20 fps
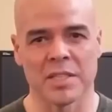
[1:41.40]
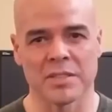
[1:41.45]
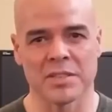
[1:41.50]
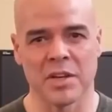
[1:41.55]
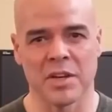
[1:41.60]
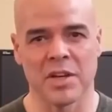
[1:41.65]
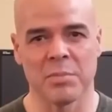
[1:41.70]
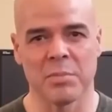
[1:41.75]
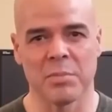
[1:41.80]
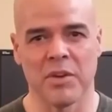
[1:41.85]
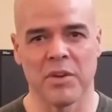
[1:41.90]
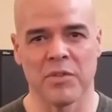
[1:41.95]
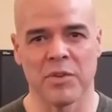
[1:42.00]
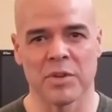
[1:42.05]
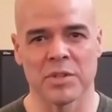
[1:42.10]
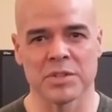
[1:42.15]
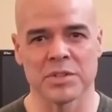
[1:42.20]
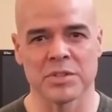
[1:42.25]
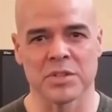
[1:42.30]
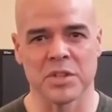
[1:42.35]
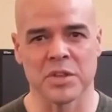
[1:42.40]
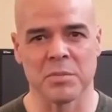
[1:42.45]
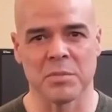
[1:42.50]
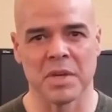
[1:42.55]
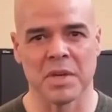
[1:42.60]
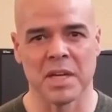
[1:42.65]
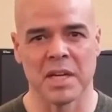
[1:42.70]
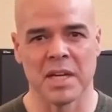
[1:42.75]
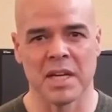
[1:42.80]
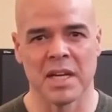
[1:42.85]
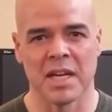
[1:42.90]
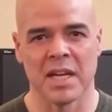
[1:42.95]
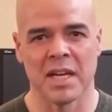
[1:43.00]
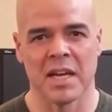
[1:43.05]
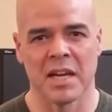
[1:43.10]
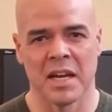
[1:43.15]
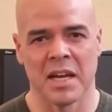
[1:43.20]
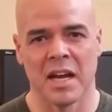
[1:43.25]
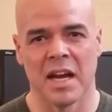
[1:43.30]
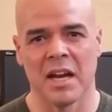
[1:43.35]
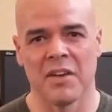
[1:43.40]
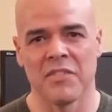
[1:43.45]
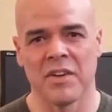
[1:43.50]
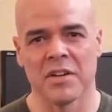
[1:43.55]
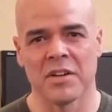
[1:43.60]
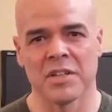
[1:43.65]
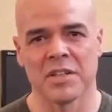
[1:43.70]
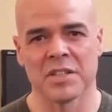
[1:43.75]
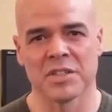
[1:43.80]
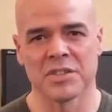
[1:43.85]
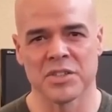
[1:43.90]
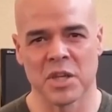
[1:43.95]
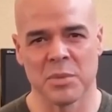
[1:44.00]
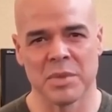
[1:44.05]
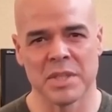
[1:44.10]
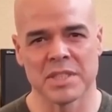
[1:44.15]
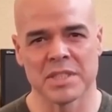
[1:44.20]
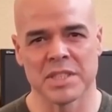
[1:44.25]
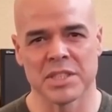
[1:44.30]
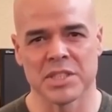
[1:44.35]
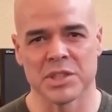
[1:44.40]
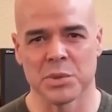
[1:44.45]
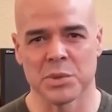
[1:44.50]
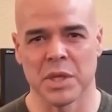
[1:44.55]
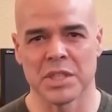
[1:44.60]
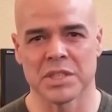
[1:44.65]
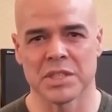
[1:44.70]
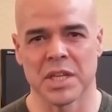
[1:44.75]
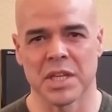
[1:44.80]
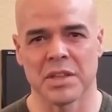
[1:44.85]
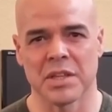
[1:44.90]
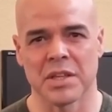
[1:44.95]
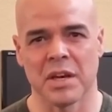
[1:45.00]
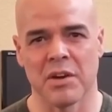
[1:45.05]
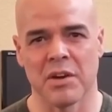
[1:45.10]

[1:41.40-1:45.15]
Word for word: I started my first term, I found a disturbing situation at the